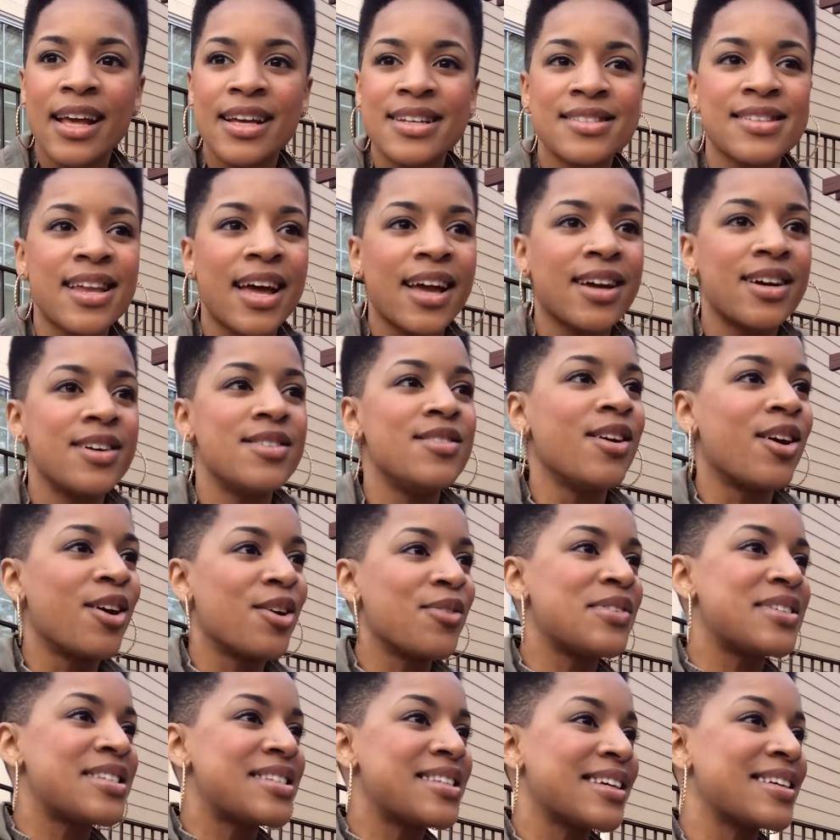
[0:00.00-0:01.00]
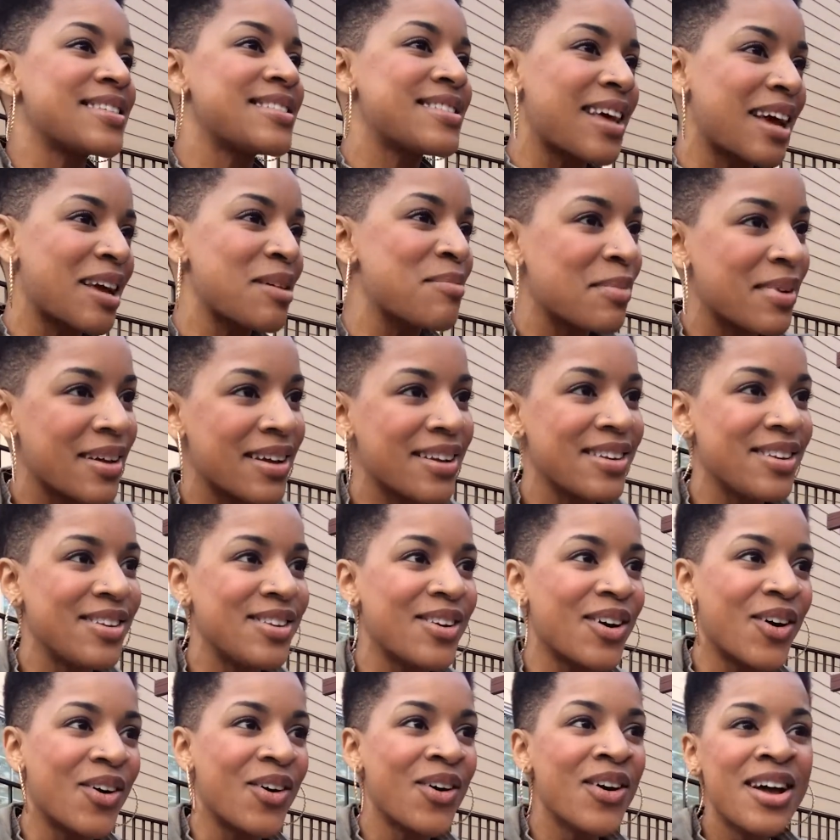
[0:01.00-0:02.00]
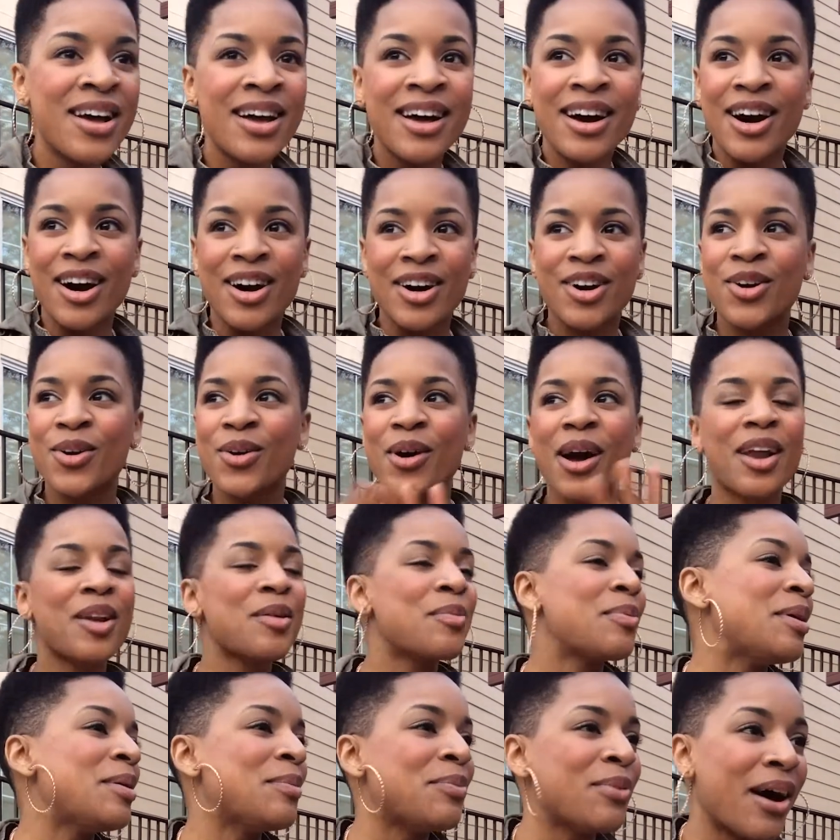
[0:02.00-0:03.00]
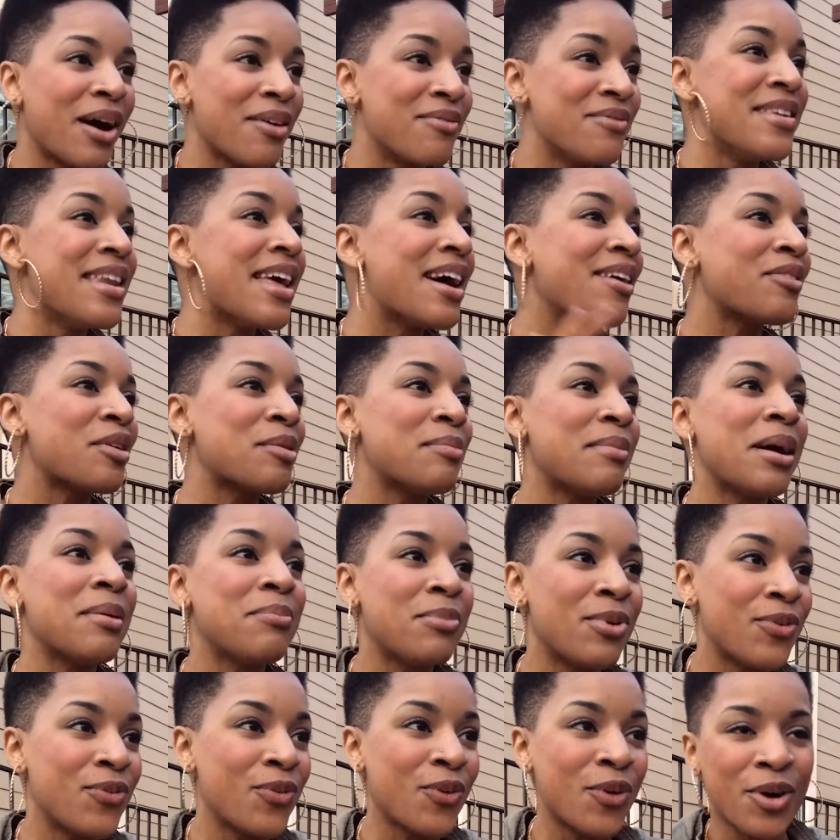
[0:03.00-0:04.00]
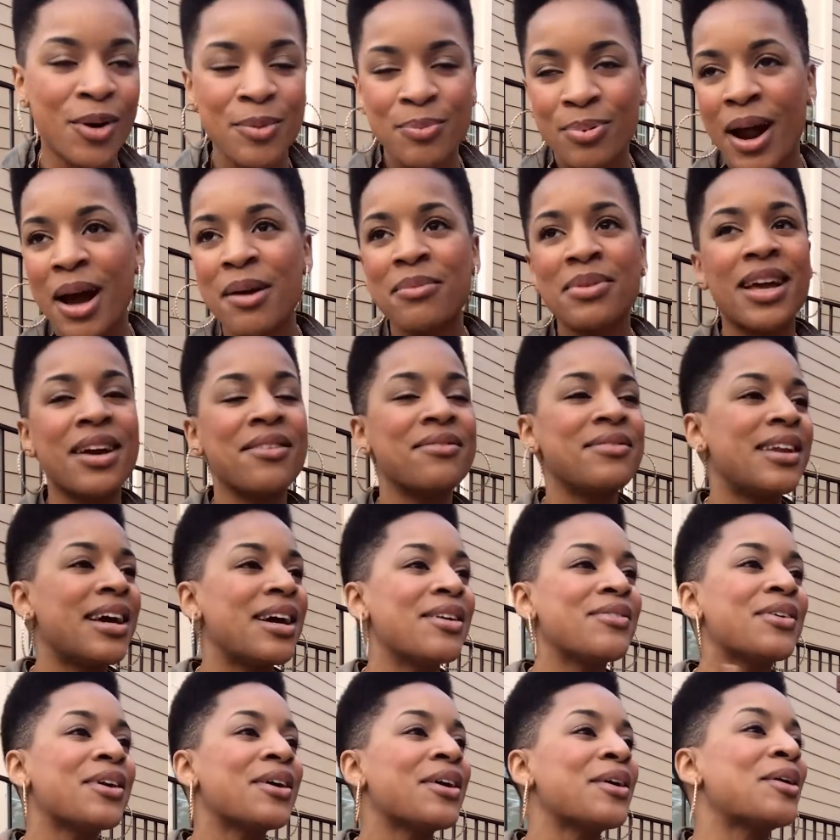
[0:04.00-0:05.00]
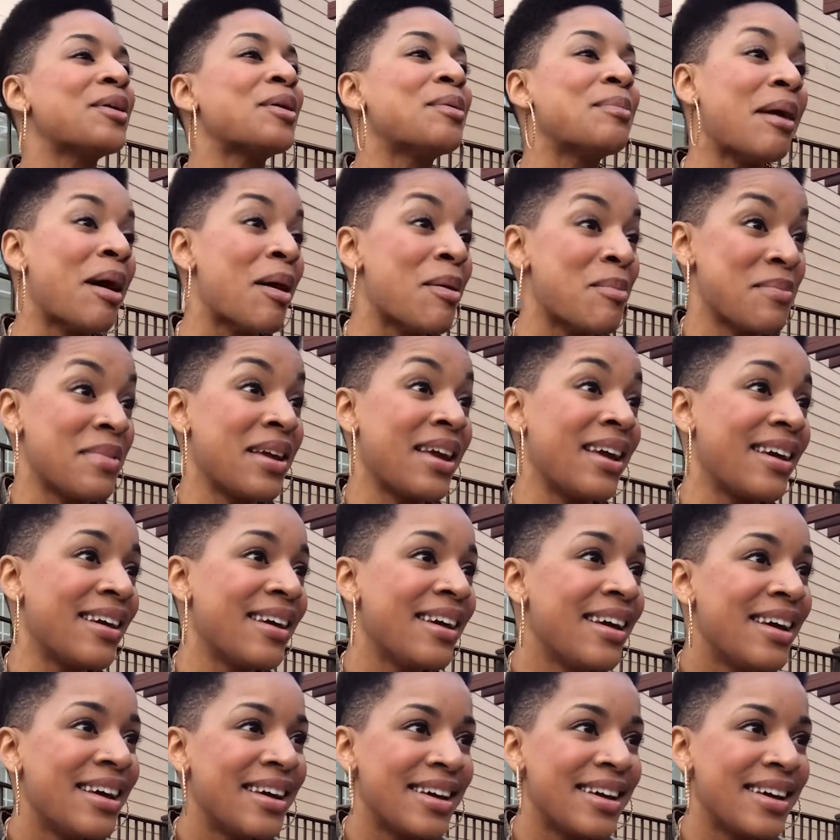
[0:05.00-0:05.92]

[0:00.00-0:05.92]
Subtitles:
it's like a nervous excitement, a crowd of people I've never met before, probably have never heard about me.